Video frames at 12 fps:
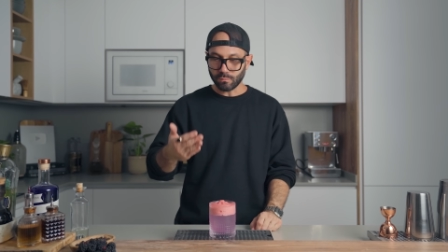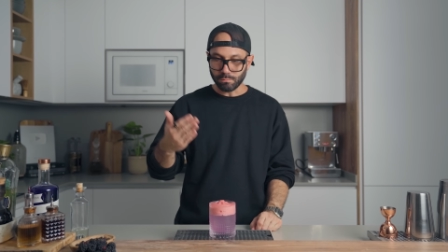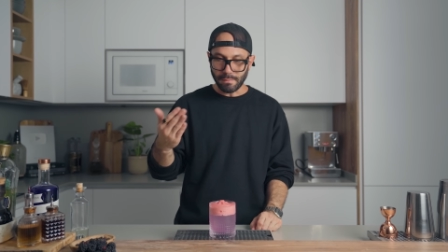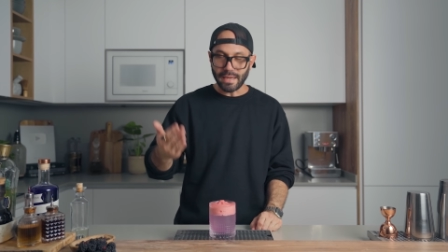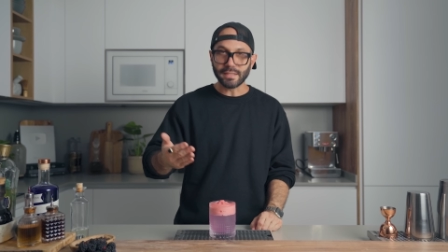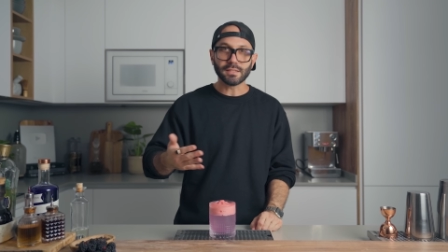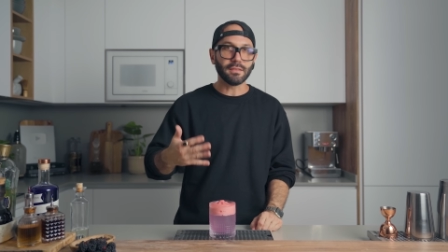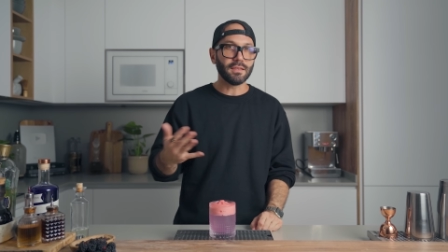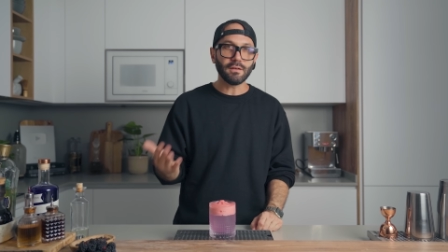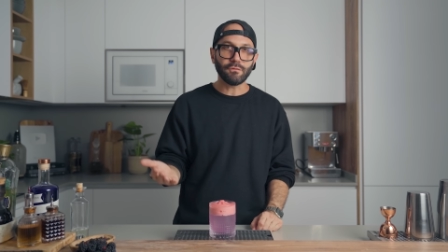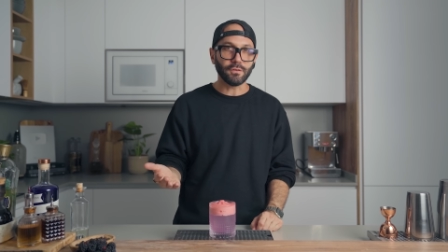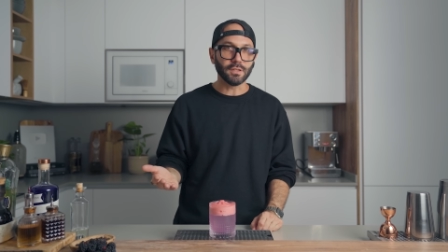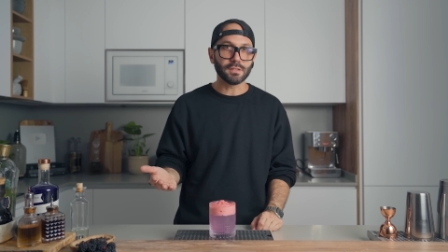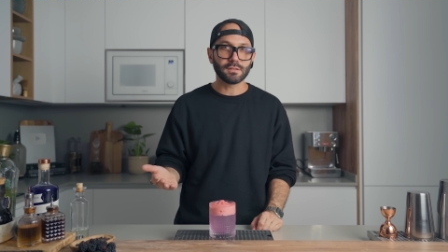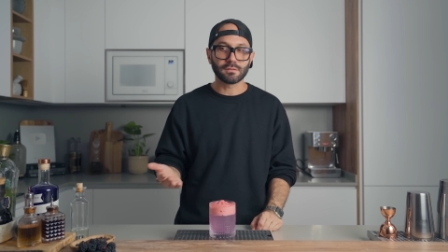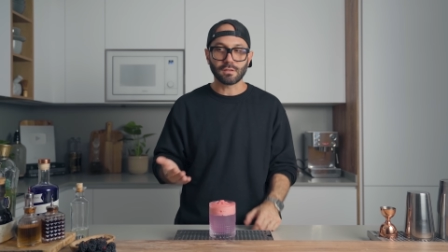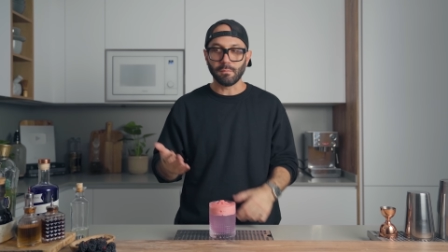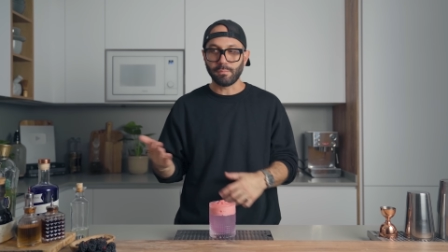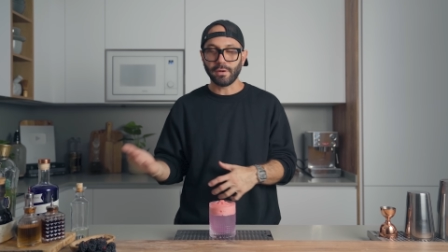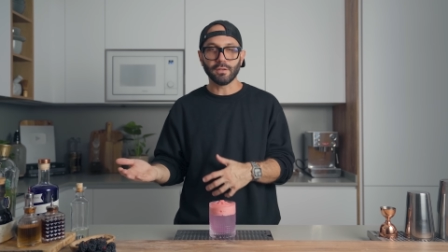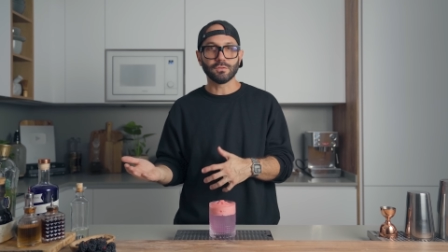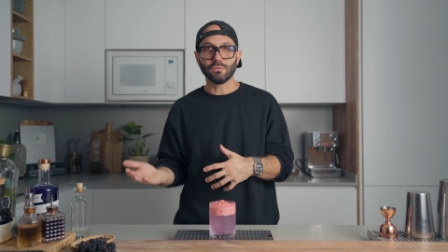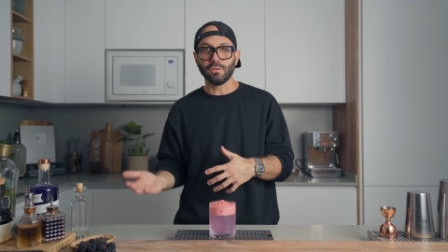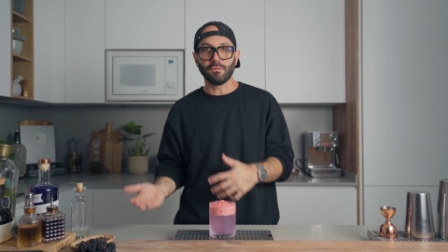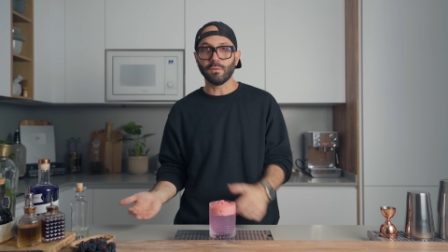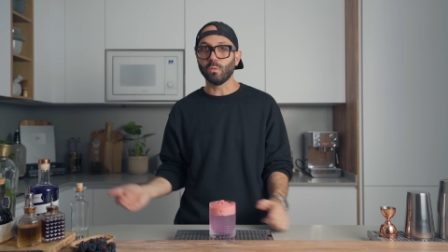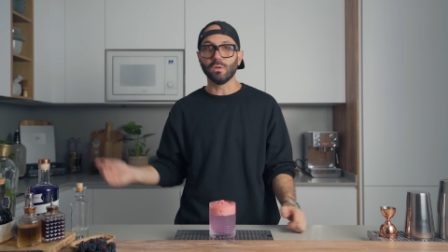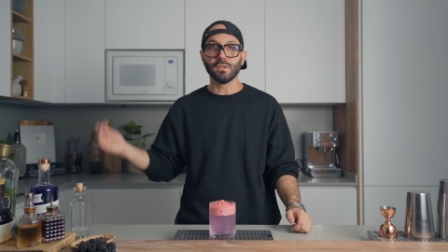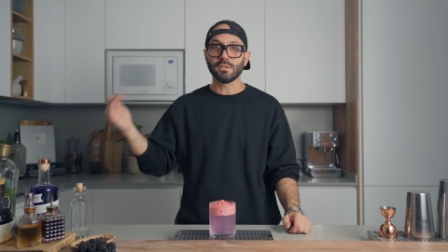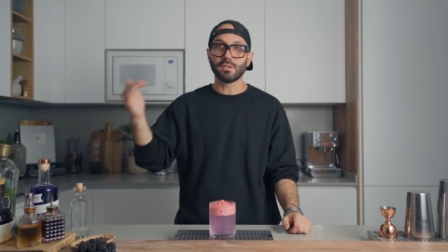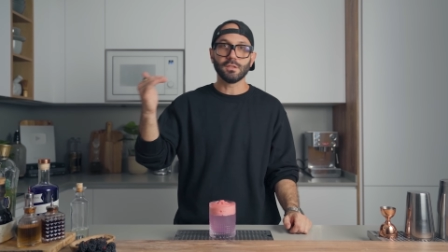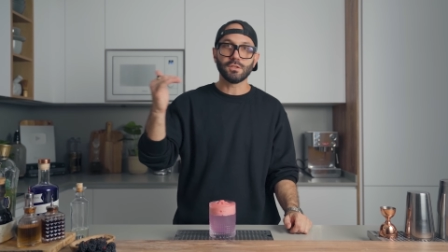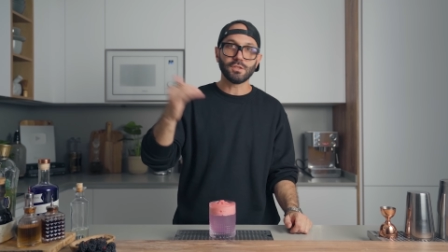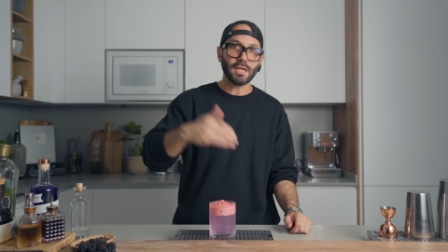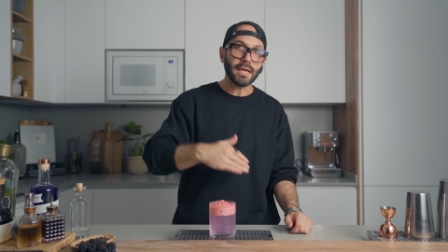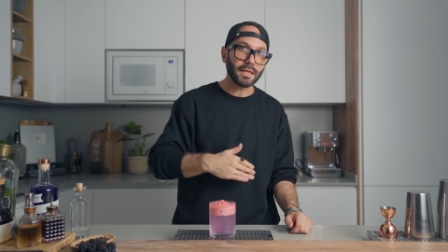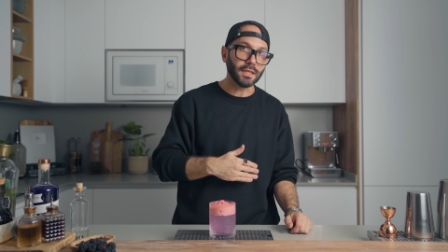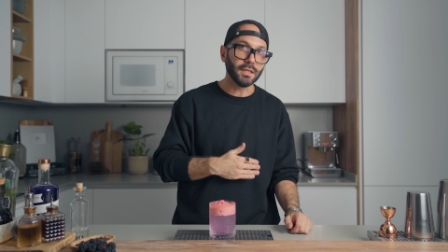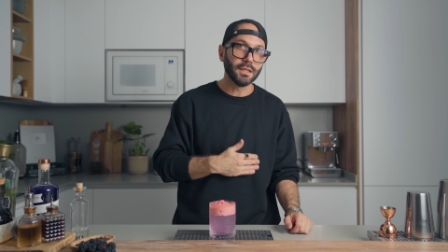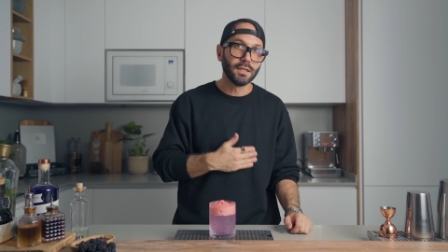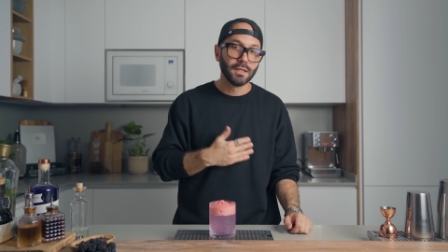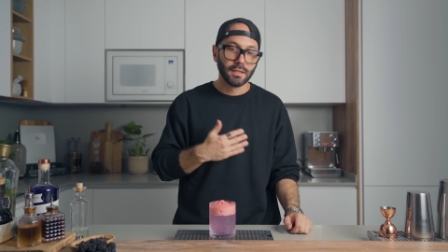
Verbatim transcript: makes a difference compared to if it was shaken